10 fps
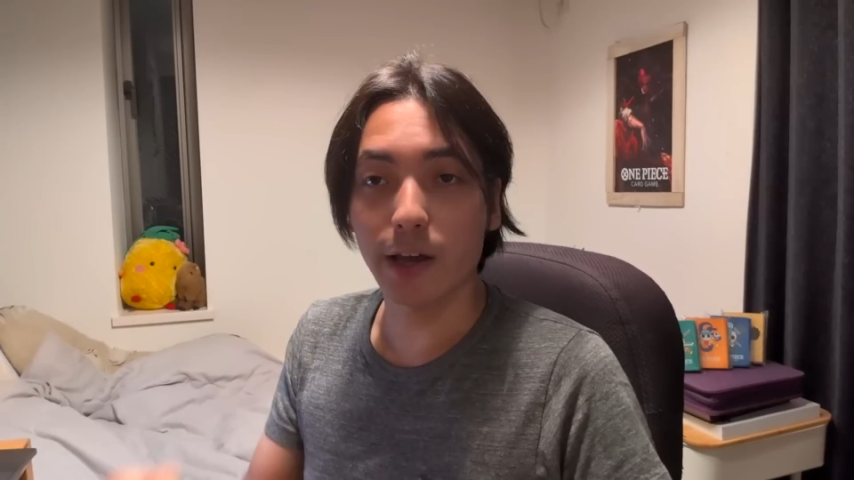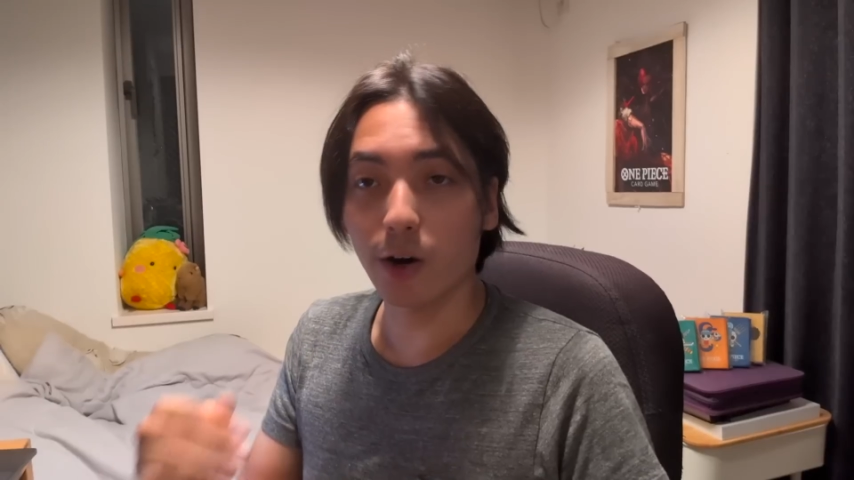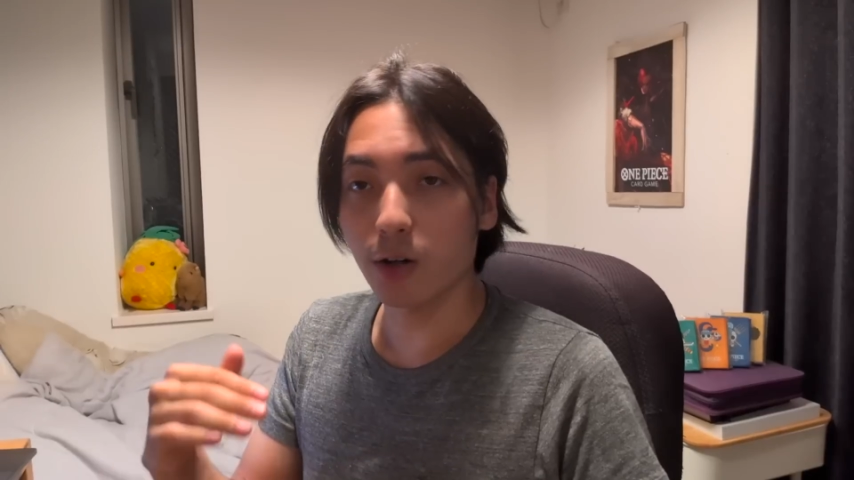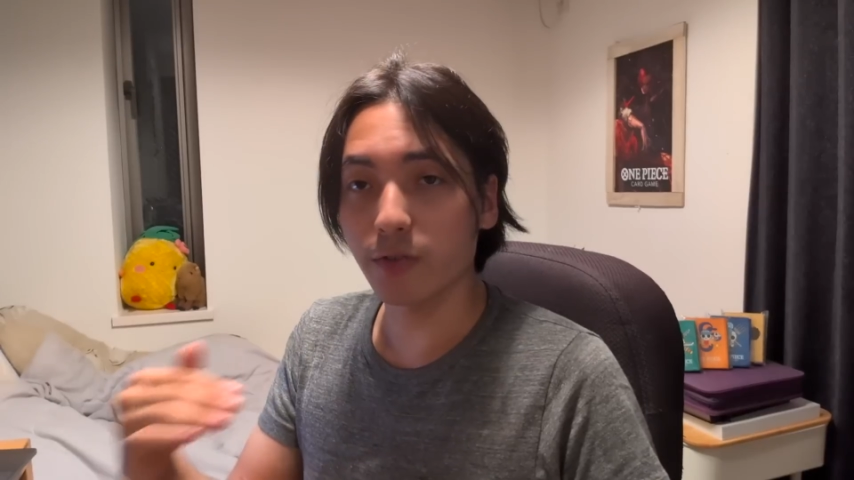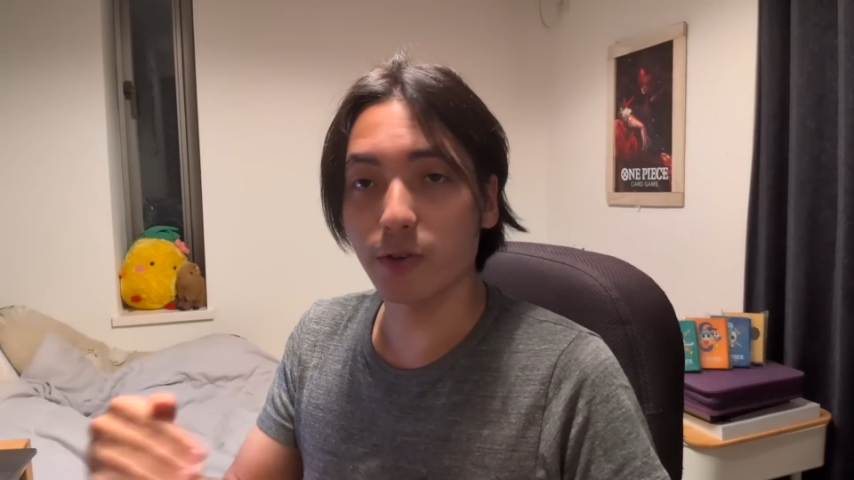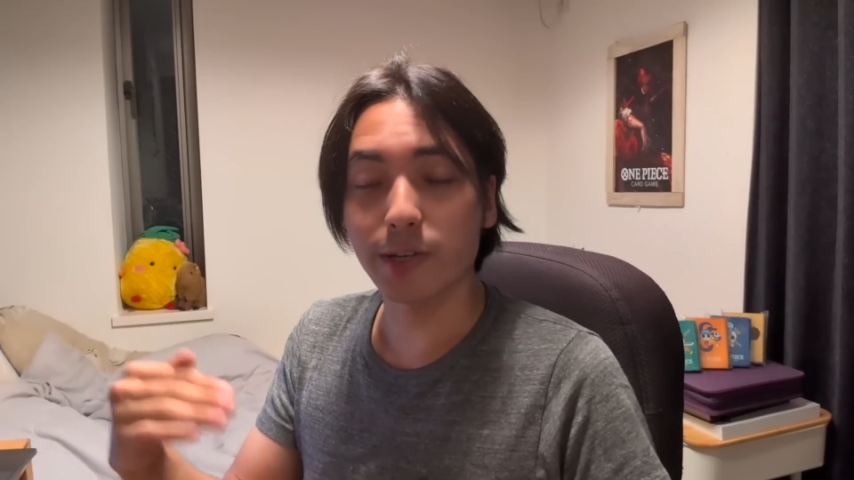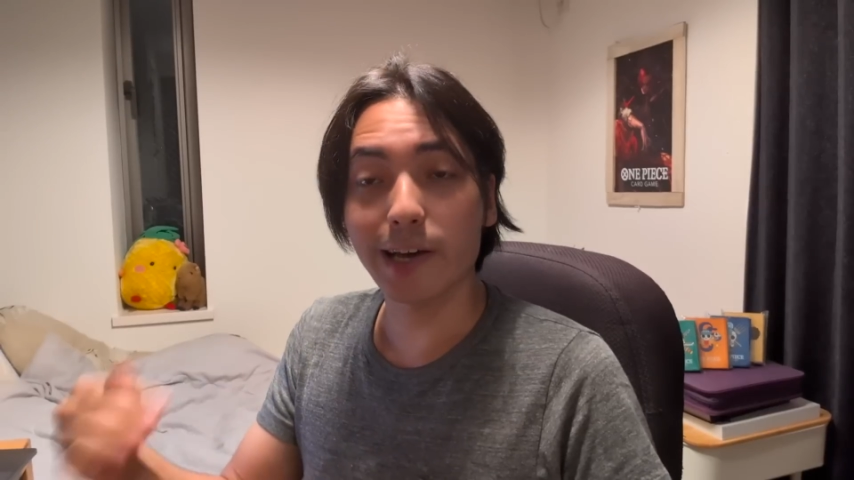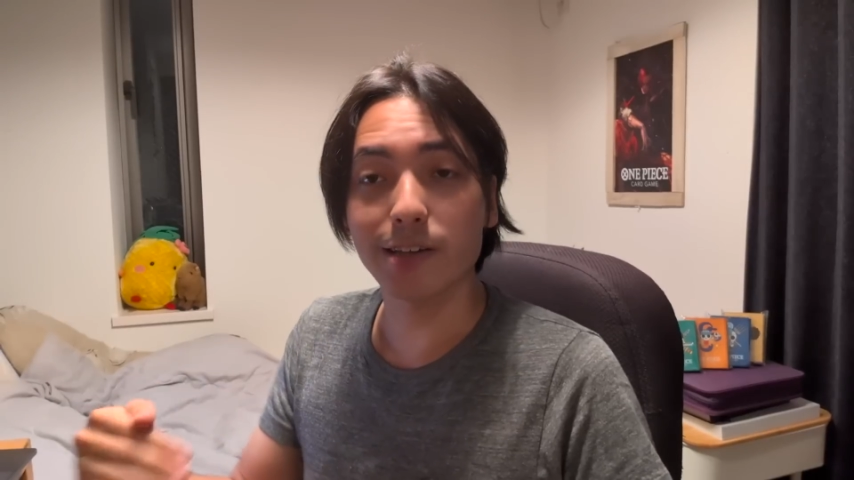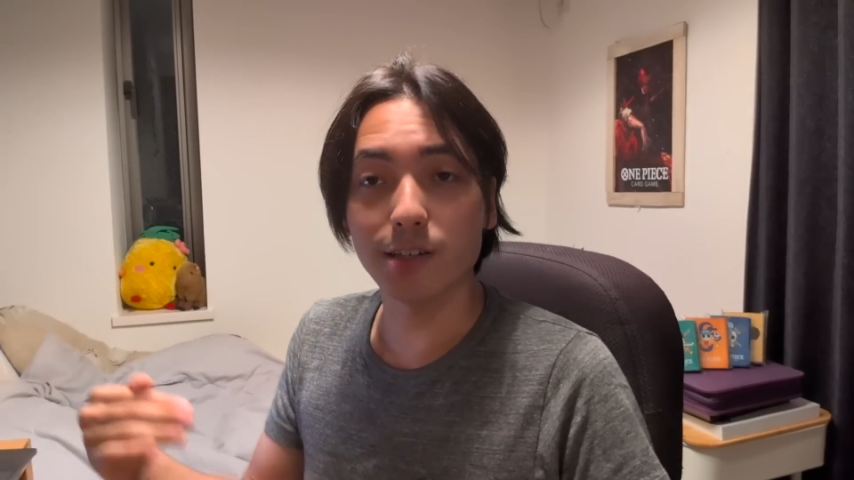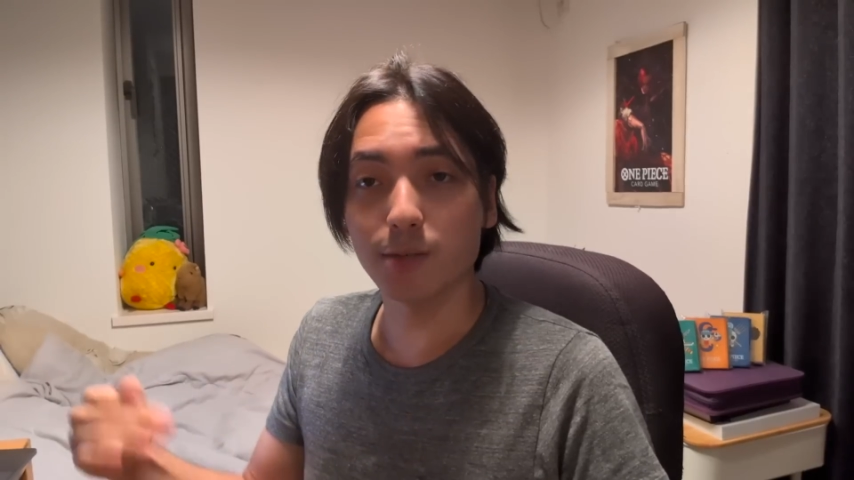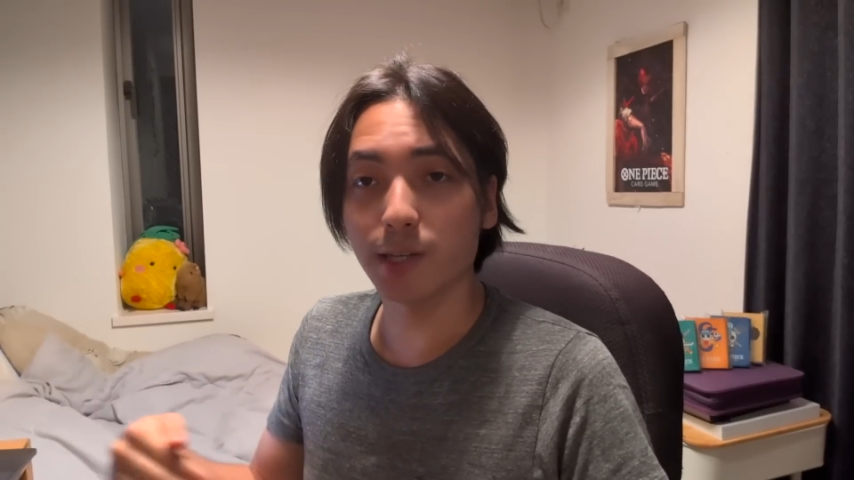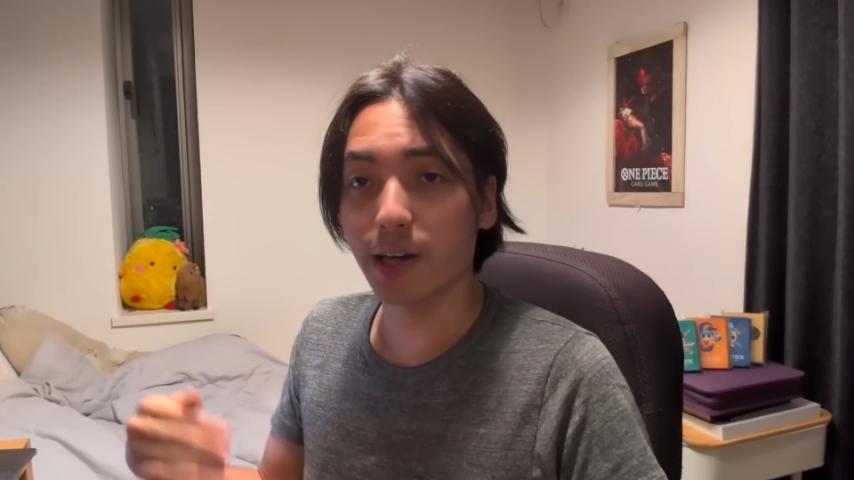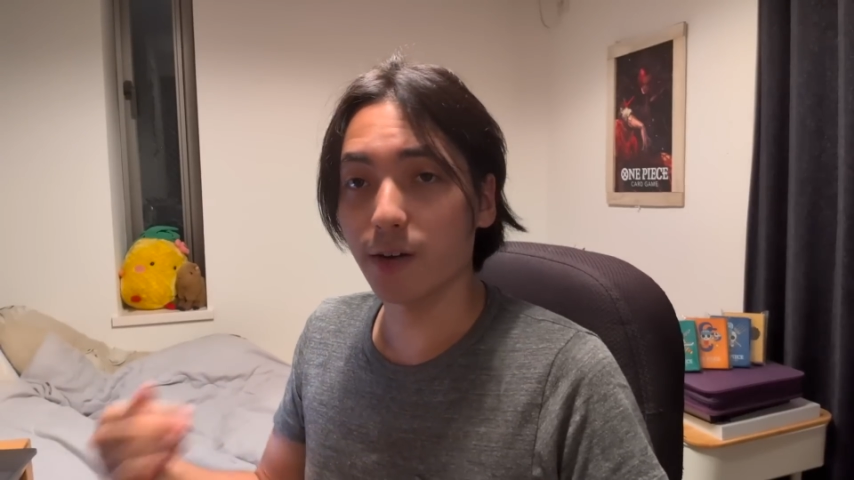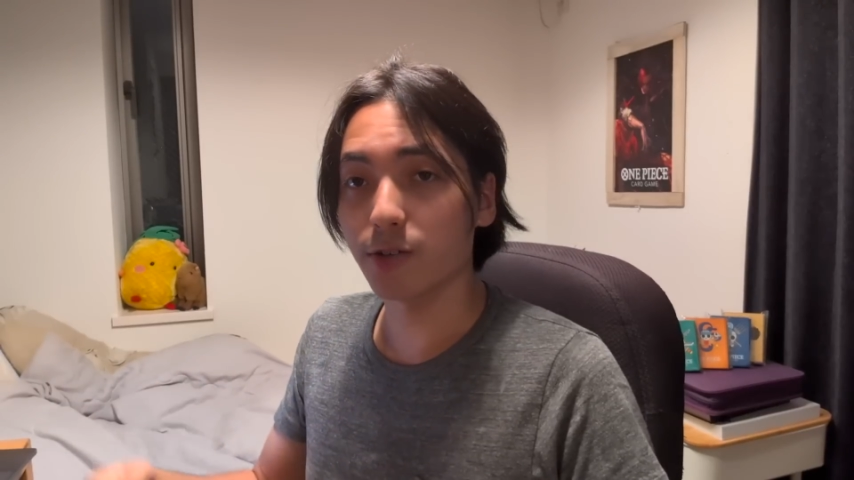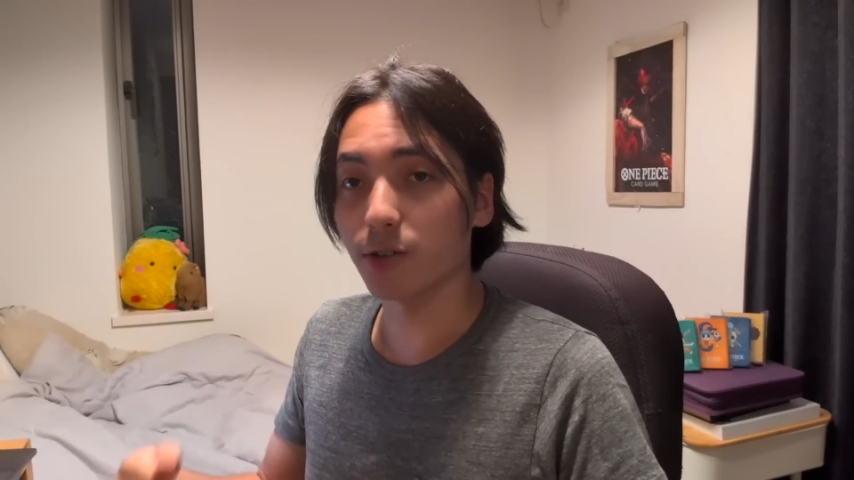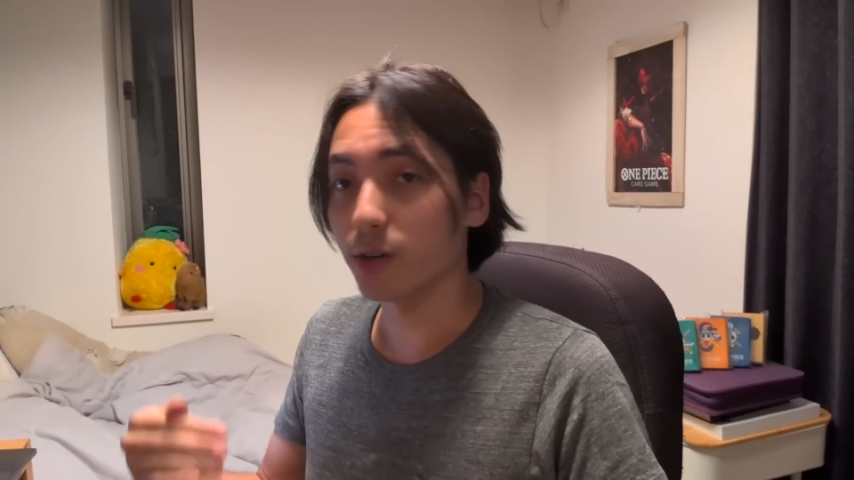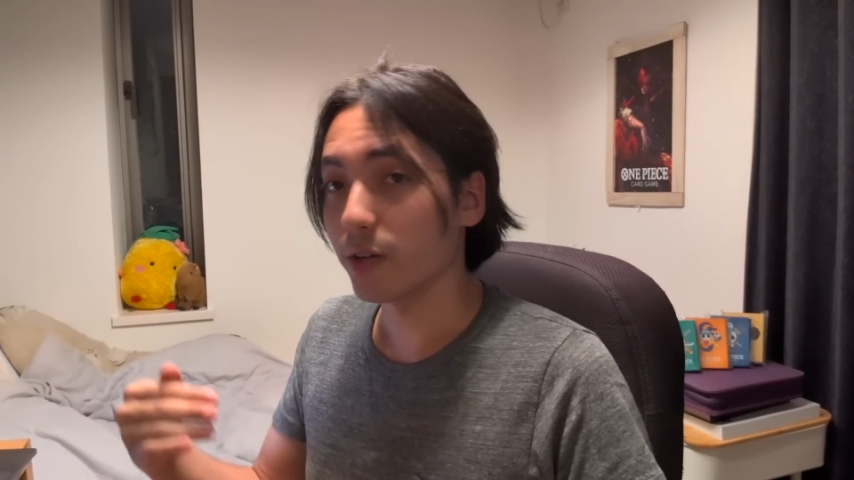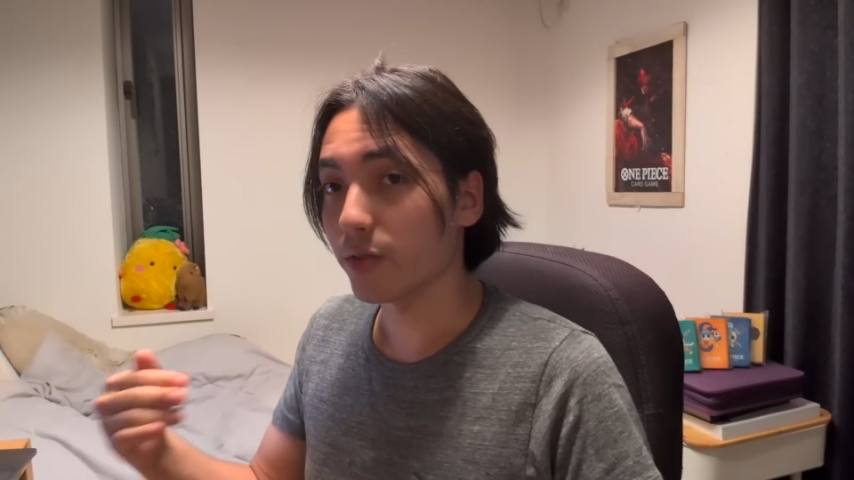all of their attacks need to be countered